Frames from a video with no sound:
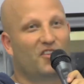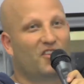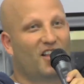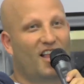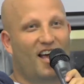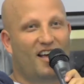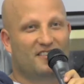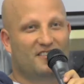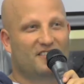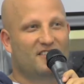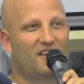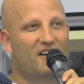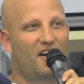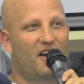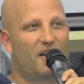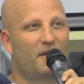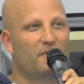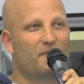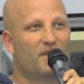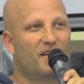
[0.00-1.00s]
last
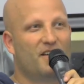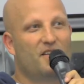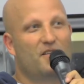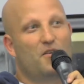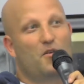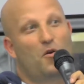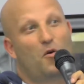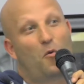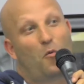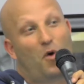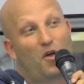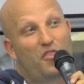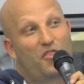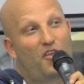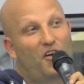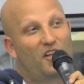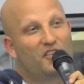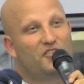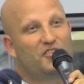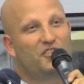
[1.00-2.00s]
time, what
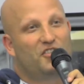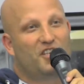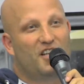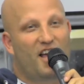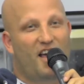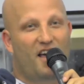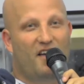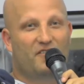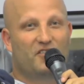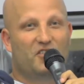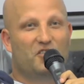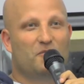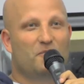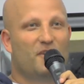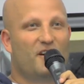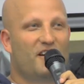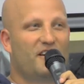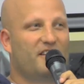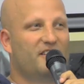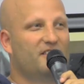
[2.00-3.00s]
thoughts are you going to have in your
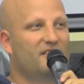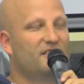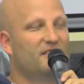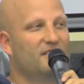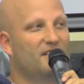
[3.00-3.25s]
mind?